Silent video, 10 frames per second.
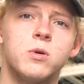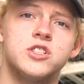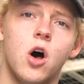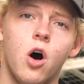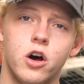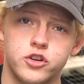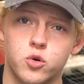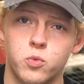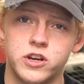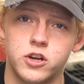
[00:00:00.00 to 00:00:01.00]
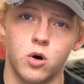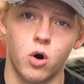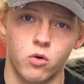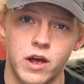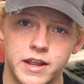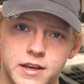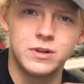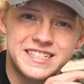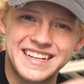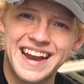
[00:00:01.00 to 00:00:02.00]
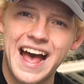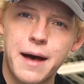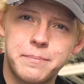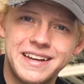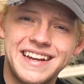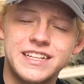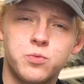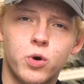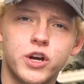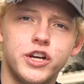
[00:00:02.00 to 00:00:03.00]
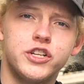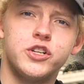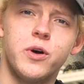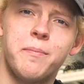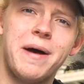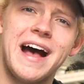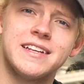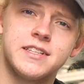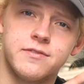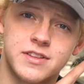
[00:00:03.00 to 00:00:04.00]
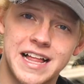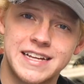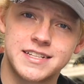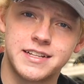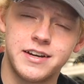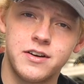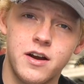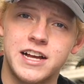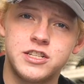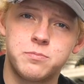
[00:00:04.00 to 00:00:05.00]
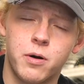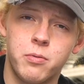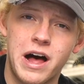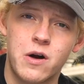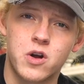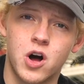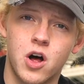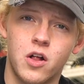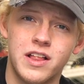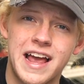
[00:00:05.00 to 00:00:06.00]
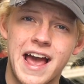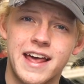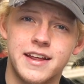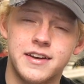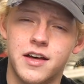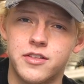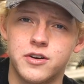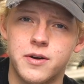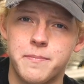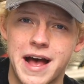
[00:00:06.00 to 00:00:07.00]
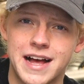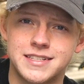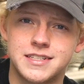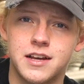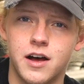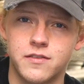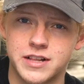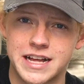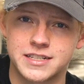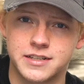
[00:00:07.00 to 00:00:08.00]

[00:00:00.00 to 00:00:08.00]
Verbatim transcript: was on your window already. What's gonna happen is we're gonna do a pass of glass cleaner, isopropyl alcohol, and another pass of glass